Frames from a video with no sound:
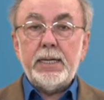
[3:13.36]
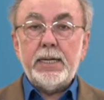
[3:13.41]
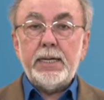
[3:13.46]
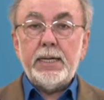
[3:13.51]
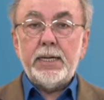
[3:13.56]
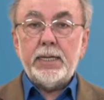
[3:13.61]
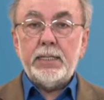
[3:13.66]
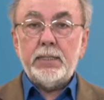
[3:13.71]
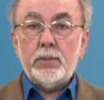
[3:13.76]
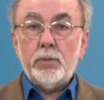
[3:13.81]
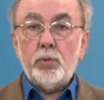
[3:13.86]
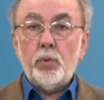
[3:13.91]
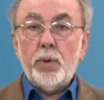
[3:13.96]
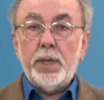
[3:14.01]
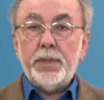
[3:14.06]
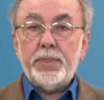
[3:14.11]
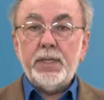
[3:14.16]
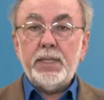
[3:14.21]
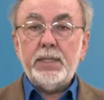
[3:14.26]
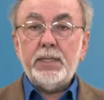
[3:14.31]
And
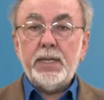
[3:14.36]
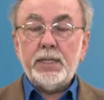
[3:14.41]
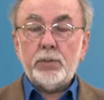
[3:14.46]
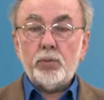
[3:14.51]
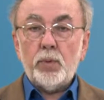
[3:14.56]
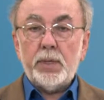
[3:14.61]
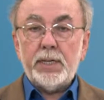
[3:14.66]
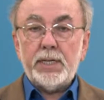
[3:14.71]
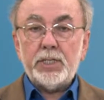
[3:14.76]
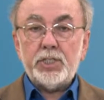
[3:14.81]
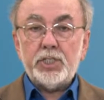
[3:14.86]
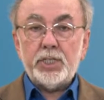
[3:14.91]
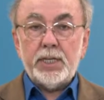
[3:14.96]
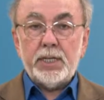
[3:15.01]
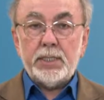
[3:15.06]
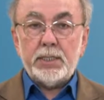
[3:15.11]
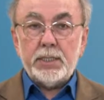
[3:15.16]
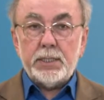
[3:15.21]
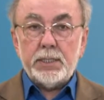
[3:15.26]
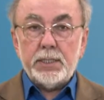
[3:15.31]
within that
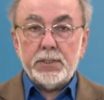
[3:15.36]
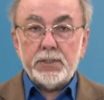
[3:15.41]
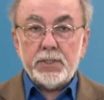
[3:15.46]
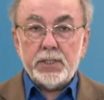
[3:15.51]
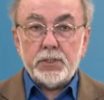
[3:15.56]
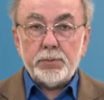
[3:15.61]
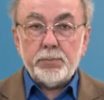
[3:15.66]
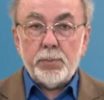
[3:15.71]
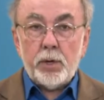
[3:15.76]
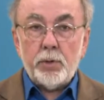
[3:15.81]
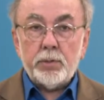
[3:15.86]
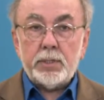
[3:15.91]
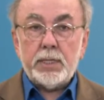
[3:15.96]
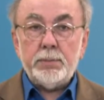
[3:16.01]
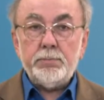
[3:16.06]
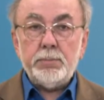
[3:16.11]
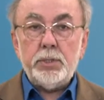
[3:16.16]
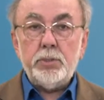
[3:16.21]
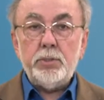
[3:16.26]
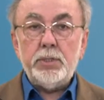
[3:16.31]
watershed, there is a small
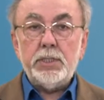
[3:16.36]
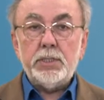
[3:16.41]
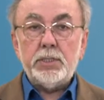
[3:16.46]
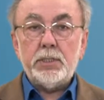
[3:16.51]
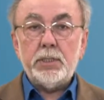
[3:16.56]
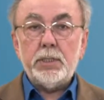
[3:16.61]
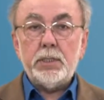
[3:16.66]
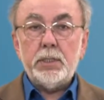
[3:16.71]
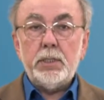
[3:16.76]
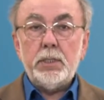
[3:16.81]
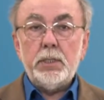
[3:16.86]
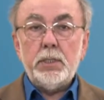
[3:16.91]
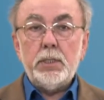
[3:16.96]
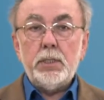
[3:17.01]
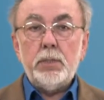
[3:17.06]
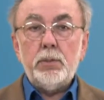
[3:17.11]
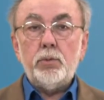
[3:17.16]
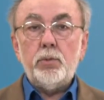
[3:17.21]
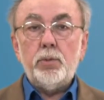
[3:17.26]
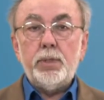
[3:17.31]
community
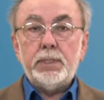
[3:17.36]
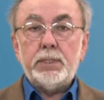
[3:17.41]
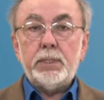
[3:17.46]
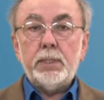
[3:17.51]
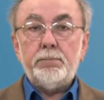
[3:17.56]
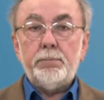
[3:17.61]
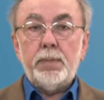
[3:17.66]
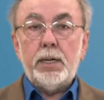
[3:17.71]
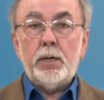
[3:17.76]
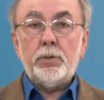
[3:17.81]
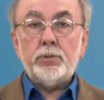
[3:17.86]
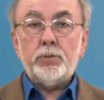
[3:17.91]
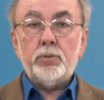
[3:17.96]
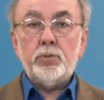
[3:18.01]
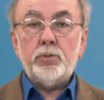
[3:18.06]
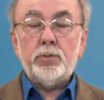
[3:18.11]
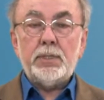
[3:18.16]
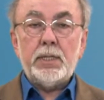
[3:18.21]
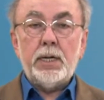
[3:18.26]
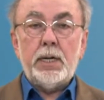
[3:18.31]
with about
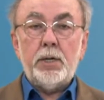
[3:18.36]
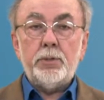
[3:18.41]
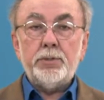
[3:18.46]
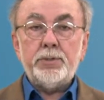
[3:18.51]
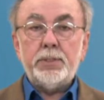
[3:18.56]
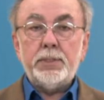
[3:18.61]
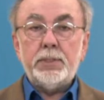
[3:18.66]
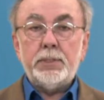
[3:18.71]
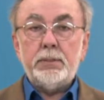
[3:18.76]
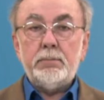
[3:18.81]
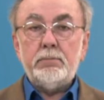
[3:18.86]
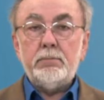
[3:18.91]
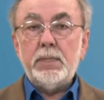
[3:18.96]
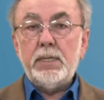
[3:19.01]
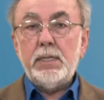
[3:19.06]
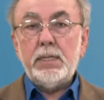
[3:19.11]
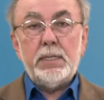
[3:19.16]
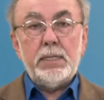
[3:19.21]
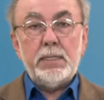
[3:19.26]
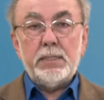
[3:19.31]

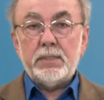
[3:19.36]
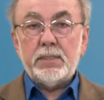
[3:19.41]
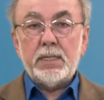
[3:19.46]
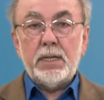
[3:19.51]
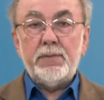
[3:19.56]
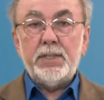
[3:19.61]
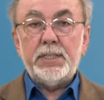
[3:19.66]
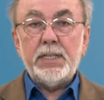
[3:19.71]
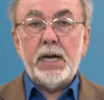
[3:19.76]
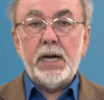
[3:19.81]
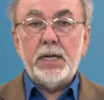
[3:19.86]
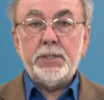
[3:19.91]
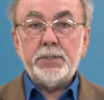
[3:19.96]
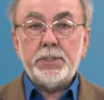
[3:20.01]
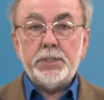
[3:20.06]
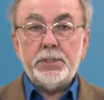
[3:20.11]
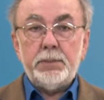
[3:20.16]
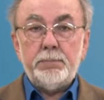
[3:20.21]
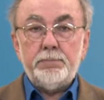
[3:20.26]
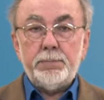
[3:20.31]

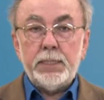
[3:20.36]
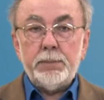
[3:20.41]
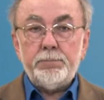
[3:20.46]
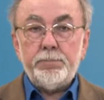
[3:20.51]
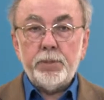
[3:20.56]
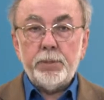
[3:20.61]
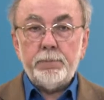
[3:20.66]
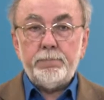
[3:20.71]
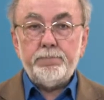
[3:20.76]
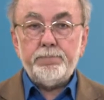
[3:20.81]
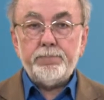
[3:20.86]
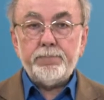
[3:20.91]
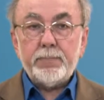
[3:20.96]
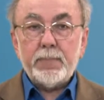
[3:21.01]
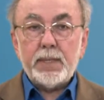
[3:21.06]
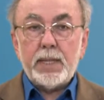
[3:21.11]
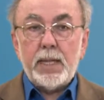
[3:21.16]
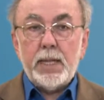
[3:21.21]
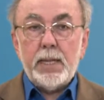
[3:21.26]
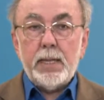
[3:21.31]
2,700 people.
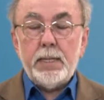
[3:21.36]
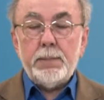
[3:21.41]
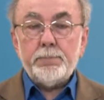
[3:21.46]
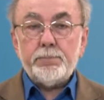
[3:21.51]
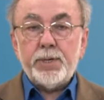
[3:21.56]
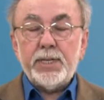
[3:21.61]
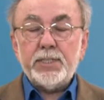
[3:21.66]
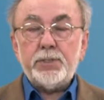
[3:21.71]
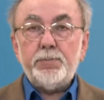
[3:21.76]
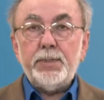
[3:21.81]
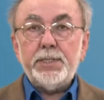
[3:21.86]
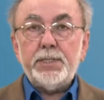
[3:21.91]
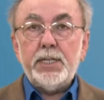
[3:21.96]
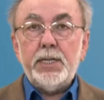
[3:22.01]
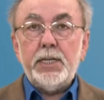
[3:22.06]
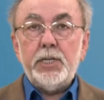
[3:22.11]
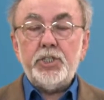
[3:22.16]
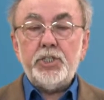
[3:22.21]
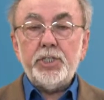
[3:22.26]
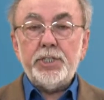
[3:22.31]

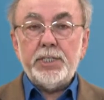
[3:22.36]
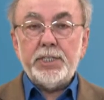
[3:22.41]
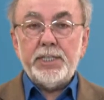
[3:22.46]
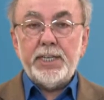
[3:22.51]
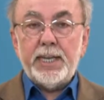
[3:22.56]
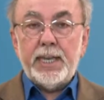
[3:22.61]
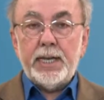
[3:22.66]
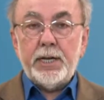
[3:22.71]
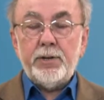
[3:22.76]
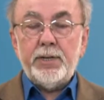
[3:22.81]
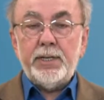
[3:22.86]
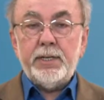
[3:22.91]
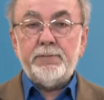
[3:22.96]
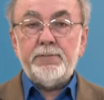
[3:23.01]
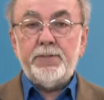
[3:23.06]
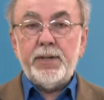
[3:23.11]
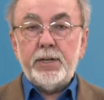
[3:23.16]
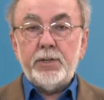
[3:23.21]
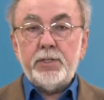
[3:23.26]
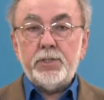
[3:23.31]
Precipitation in the area
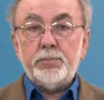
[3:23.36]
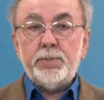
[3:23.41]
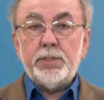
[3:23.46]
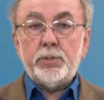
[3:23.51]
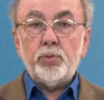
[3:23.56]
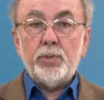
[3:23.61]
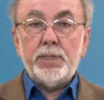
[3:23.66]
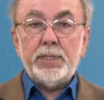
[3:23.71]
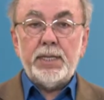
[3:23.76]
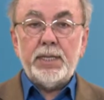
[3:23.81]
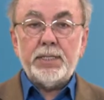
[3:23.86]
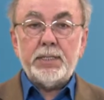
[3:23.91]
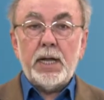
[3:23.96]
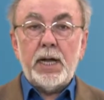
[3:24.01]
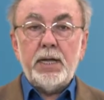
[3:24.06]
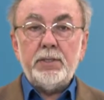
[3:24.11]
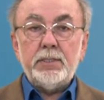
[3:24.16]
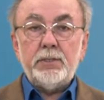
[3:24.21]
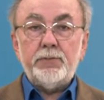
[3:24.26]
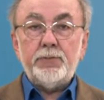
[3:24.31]
varies between
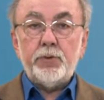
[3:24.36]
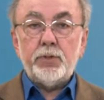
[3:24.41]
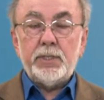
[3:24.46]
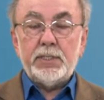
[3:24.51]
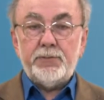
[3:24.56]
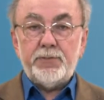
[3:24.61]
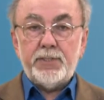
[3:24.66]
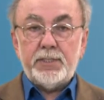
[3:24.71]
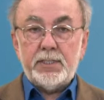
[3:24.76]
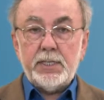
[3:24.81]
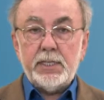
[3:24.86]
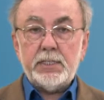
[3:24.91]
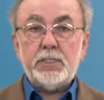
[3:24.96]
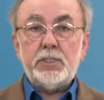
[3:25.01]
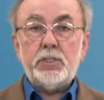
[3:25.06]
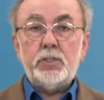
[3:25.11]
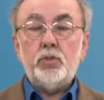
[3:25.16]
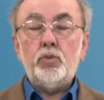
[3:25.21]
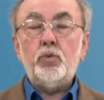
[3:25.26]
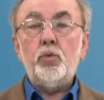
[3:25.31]

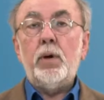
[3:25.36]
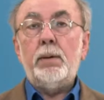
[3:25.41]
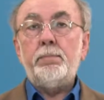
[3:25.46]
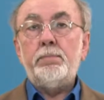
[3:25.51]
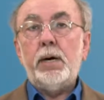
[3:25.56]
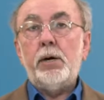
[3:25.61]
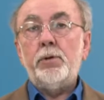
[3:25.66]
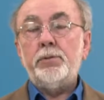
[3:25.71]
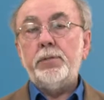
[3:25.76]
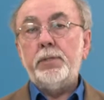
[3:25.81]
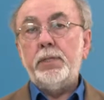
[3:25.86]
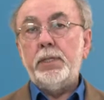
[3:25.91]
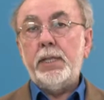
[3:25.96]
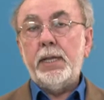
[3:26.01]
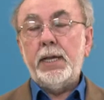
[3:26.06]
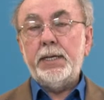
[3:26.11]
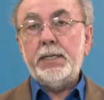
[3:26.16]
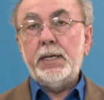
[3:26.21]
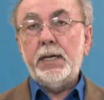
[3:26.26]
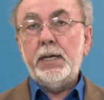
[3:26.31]
846 to about
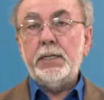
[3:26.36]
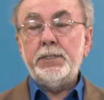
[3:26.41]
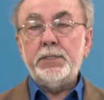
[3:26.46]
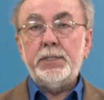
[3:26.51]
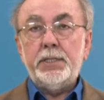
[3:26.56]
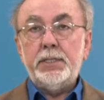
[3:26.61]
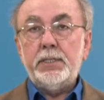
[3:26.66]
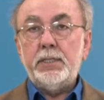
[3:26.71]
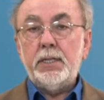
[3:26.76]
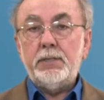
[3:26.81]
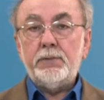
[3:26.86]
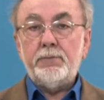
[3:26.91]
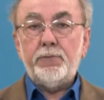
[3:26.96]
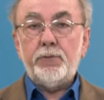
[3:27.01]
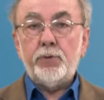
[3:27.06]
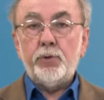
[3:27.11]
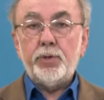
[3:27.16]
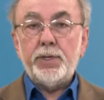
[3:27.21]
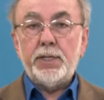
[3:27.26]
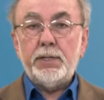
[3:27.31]

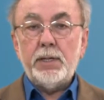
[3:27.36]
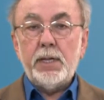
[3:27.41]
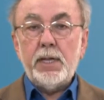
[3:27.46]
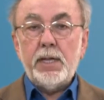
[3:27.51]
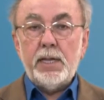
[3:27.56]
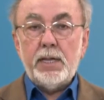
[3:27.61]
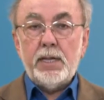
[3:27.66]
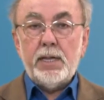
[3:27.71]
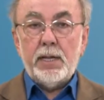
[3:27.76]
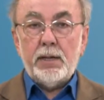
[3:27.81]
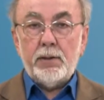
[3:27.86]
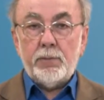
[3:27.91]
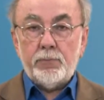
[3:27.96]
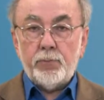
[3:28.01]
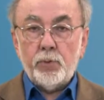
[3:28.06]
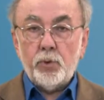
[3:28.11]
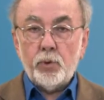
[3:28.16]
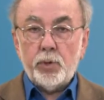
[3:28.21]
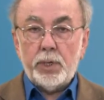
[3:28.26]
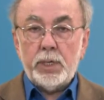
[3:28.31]

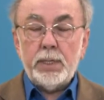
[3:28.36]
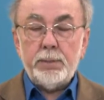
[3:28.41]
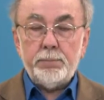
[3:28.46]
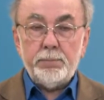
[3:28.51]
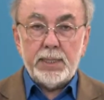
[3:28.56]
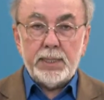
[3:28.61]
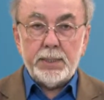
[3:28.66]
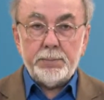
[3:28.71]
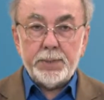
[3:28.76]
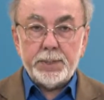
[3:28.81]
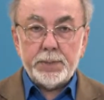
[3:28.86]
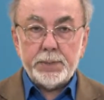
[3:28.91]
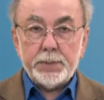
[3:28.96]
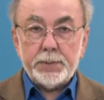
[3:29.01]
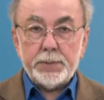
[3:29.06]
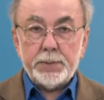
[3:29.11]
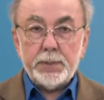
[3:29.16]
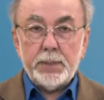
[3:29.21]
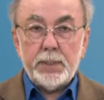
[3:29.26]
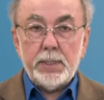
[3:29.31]
944
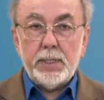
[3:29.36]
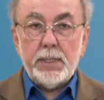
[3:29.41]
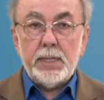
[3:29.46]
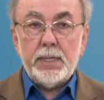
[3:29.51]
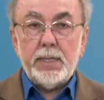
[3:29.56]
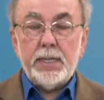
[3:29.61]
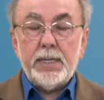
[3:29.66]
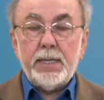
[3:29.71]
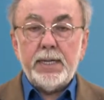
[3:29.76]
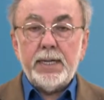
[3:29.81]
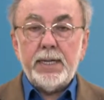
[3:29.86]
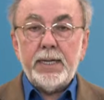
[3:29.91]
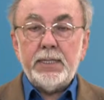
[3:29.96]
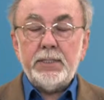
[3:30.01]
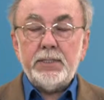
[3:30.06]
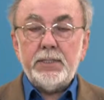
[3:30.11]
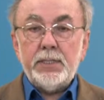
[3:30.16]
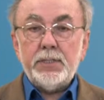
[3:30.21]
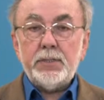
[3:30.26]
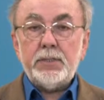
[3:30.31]
millimeters.
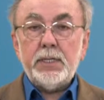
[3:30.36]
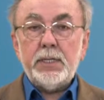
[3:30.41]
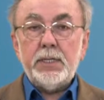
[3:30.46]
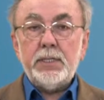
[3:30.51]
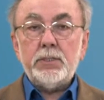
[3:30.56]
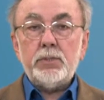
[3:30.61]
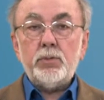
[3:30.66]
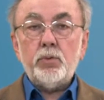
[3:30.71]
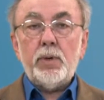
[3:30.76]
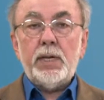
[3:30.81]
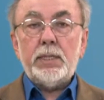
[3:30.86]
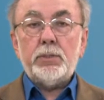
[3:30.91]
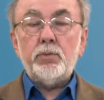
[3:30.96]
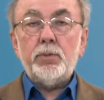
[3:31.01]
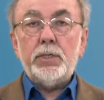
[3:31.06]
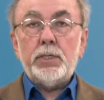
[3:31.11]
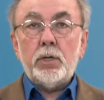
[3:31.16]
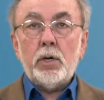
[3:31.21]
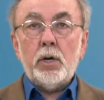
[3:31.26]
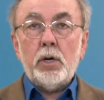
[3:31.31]
And this is what
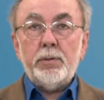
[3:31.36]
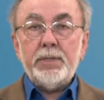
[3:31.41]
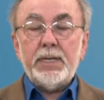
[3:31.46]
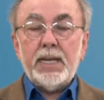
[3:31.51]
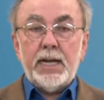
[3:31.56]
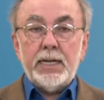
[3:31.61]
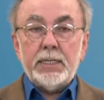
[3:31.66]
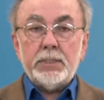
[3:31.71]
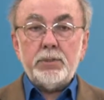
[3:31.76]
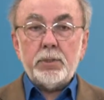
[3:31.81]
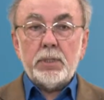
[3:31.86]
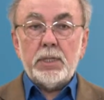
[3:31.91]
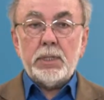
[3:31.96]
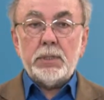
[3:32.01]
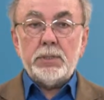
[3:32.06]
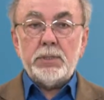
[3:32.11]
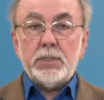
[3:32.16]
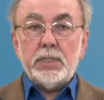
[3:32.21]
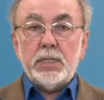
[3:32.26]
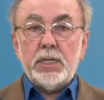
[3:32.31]
we call in
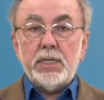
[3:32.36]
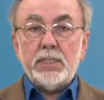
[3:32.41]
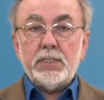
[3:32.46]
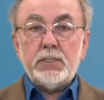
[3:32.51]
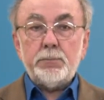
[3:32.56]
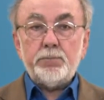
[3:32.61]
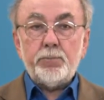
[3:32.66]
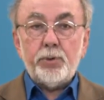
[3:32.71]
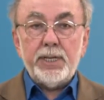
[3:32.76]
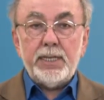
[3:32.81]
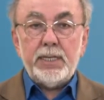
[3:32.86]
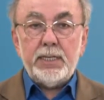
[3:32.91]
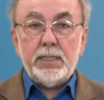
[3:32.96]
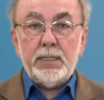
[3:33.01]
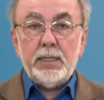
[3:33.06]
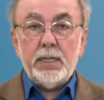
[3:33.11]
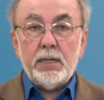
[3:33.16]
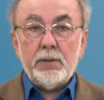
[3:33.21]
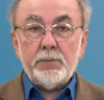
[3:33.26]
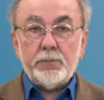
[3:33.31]
hydrology a
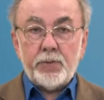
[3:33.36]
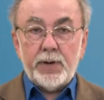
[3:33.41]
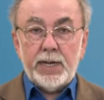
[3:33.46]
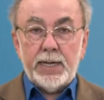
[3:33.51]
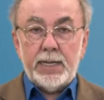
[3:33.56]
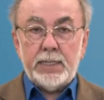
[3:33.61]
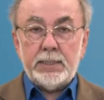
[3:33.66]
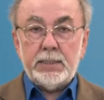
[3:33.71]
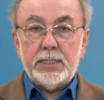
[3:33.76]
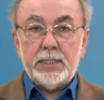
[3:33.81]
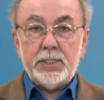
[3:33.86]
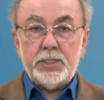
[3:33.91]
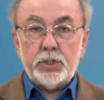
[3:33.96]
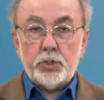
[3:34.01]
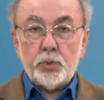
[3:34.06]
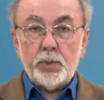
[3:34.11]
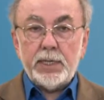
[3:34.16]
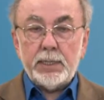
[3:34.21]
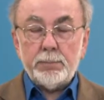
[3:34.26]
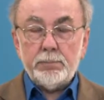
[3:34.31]
spring-fed
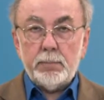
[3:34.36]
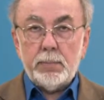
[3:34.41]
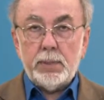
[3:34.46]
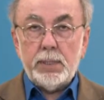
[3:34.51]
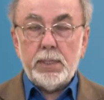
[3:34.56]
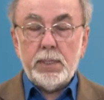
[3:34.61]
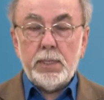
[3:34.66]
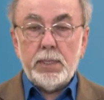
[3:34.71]
stream.